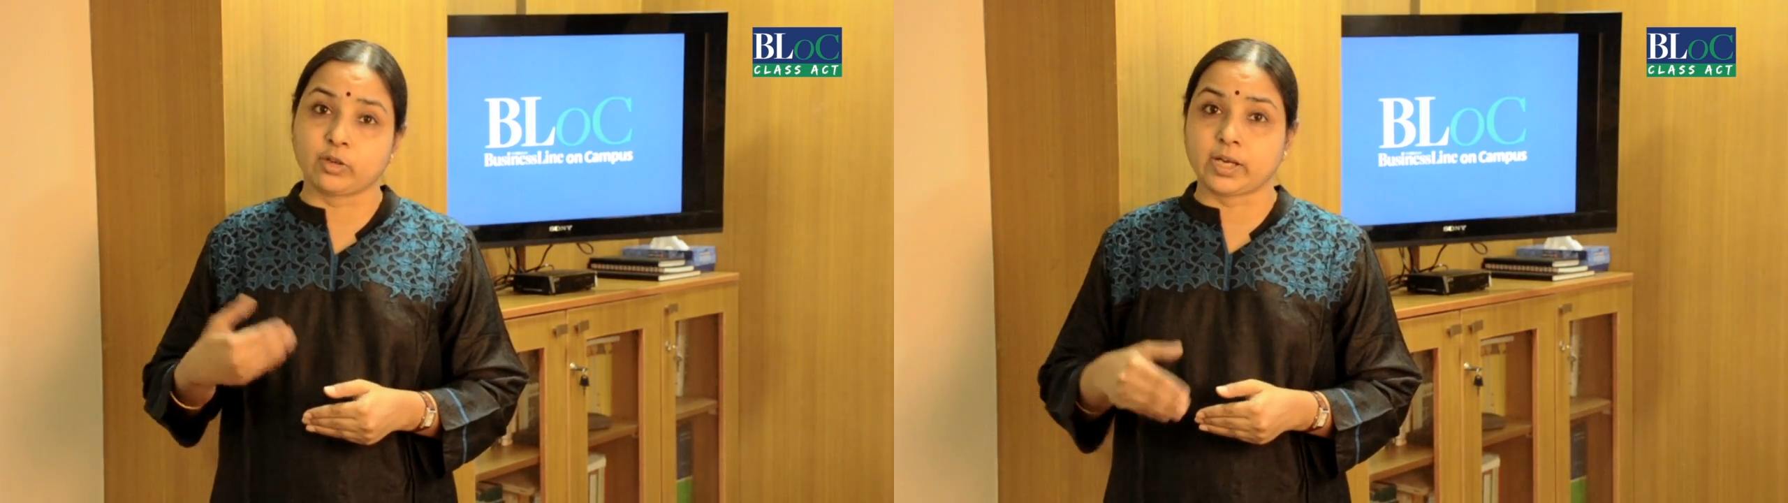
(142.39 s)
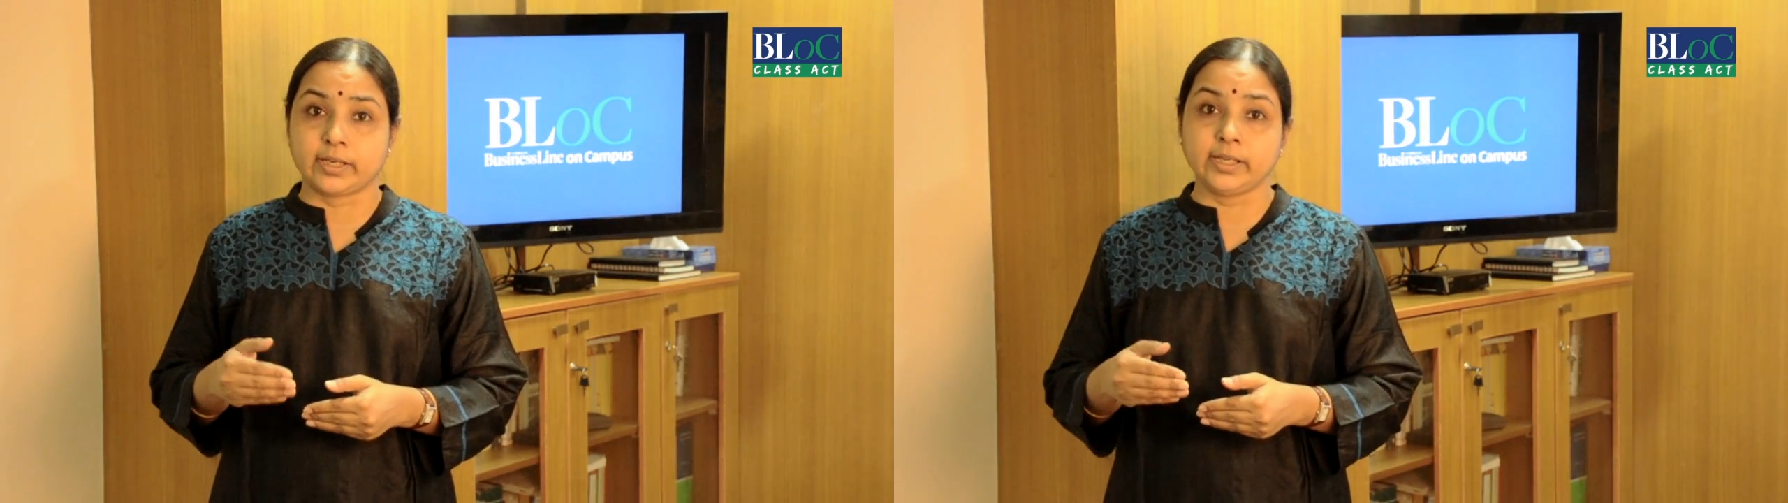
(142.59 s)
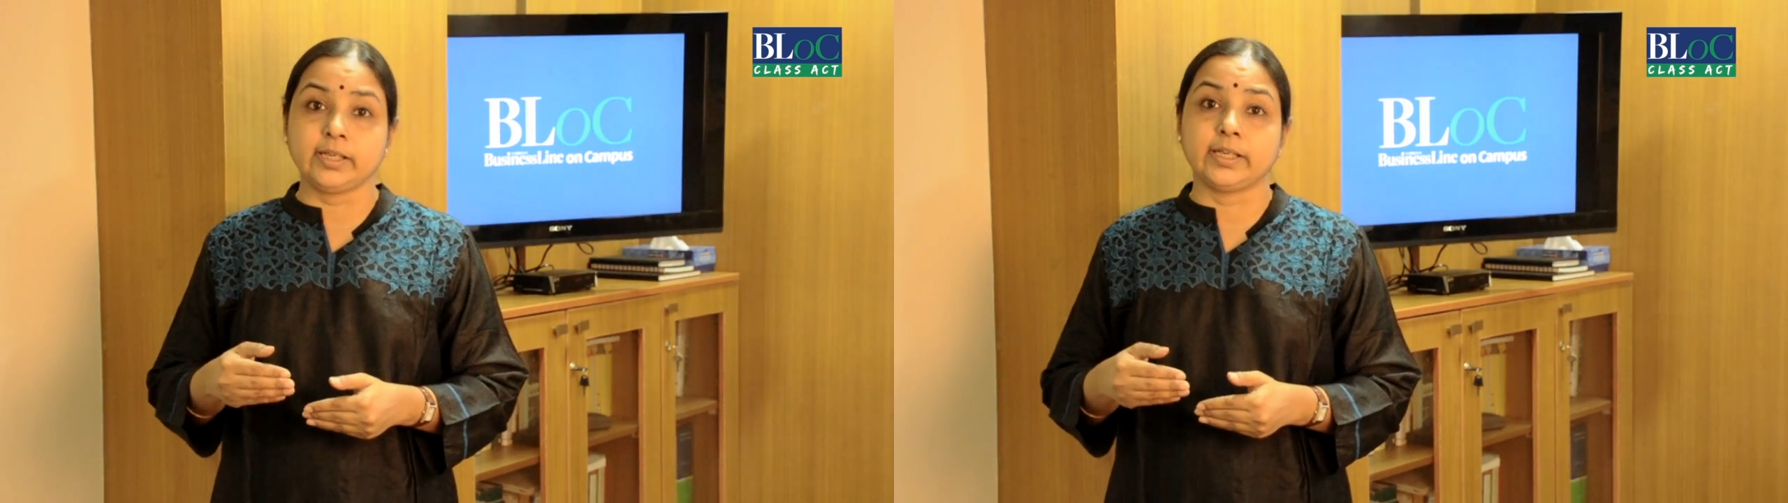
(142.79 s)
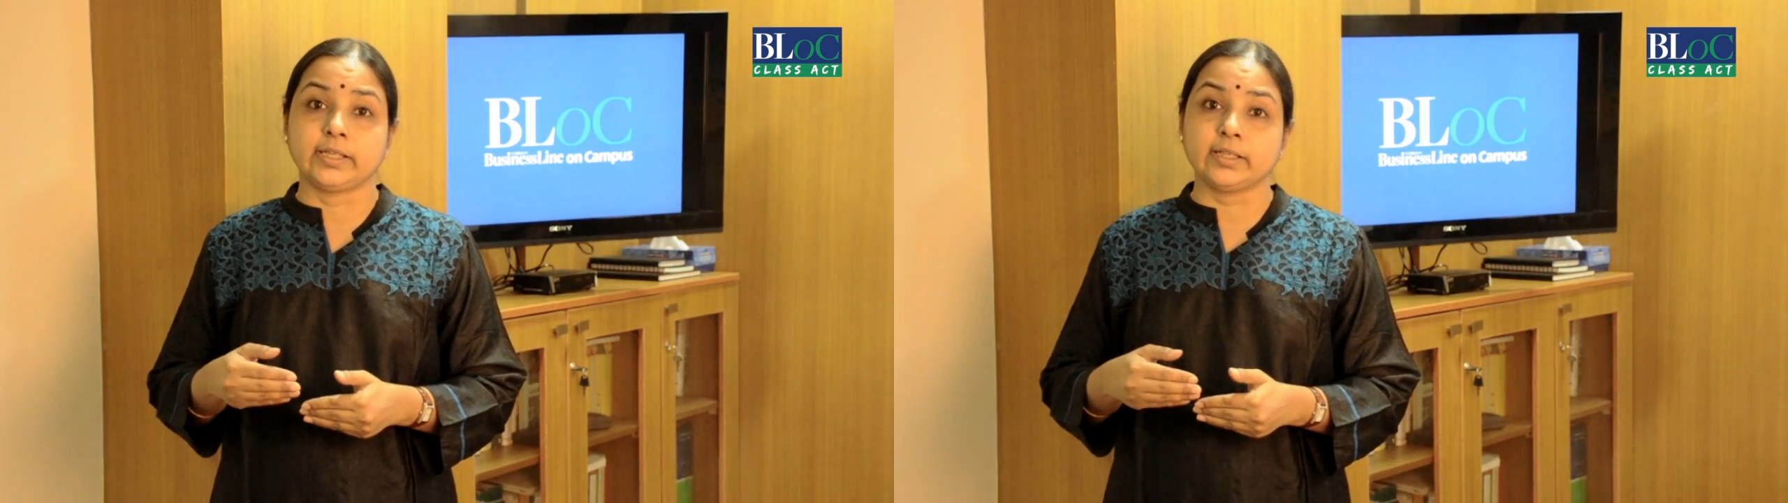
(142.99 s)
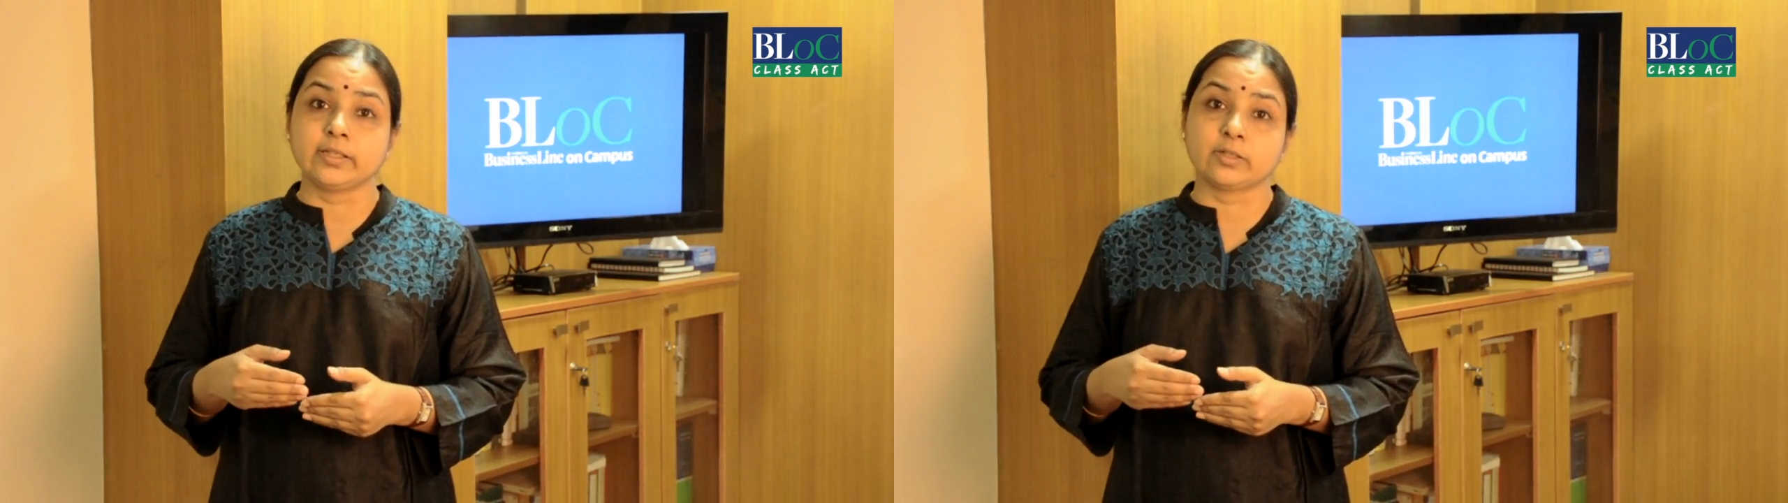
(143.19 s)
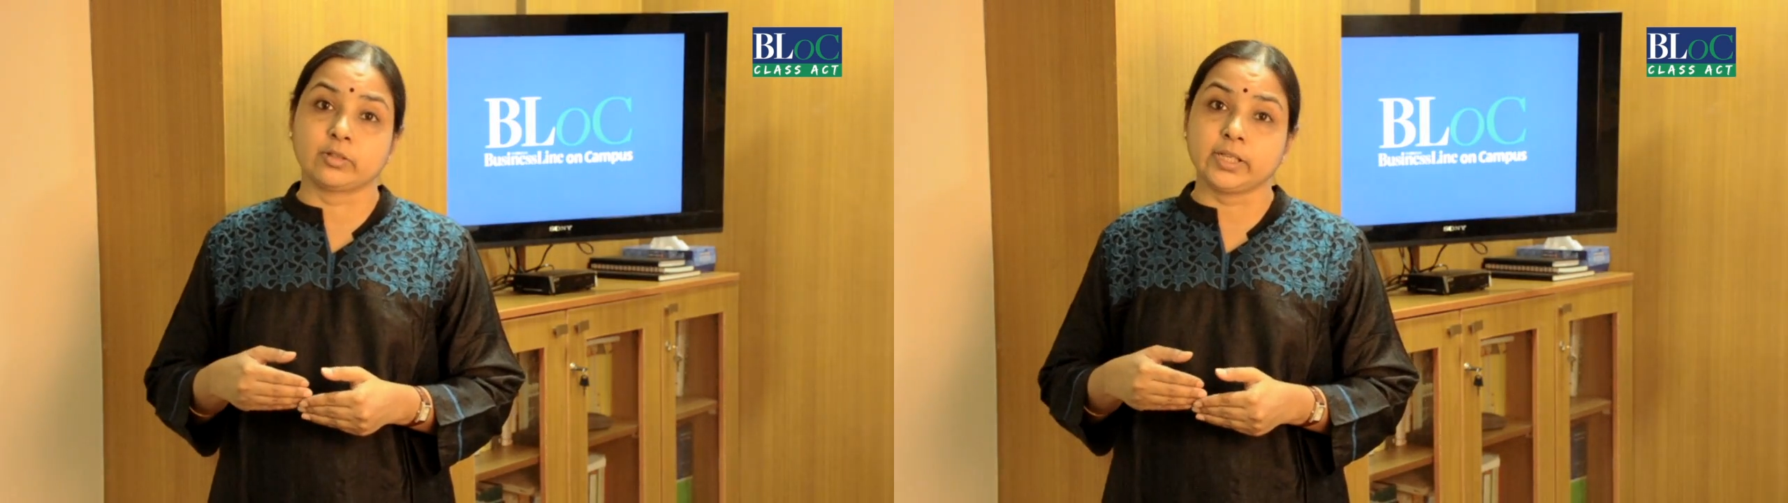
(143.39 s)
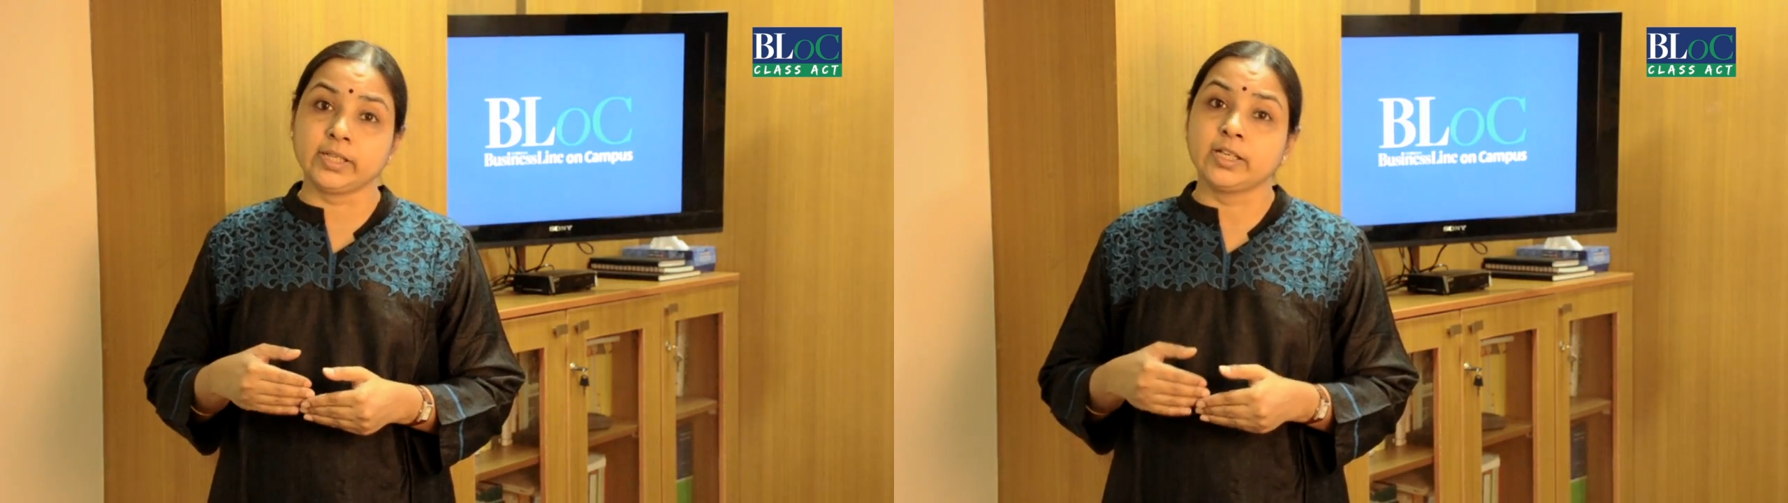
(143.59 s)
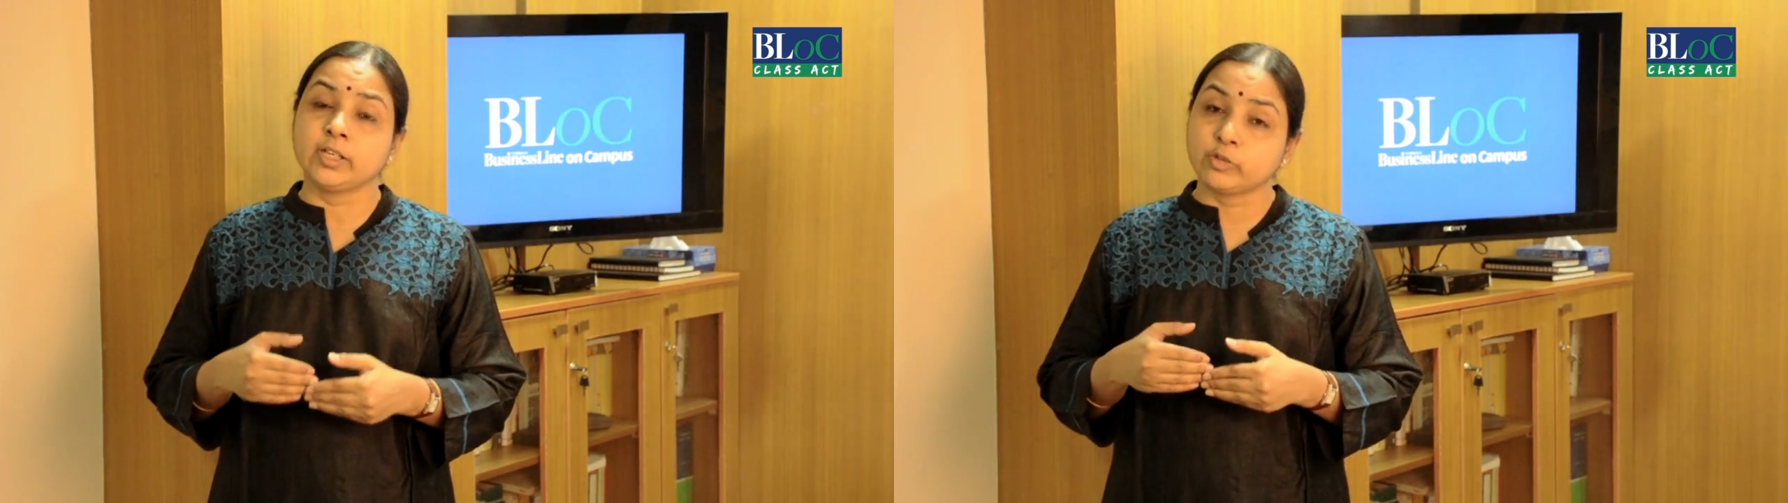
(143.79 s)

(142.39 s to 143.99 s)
current details so that